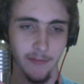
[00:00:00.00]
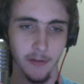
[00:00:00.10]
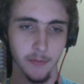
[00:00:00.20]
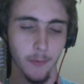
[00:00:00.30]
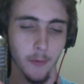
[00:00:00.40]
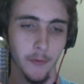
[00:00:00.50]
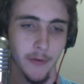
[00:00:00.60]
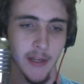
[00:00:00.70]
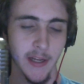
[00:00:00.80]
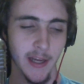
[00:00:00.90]
I was born
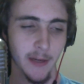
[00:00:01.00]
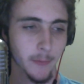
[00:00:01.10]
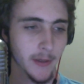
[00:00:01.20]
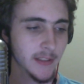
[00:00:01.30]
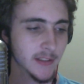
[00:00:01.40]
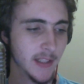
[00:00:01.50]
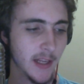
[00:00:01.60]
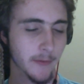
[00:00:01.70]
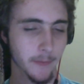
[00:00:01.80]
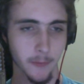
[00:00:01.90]
and raised
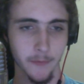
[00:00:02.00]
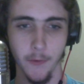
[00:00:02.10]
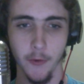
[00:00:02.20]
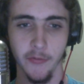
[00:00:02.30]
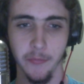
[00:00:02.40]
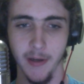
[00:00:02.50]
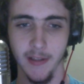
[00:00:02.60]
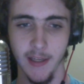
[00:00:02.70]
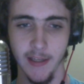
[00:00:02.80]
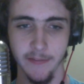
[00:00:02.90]
there for a third of my
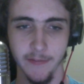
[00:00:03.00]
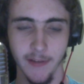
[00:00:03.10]
life.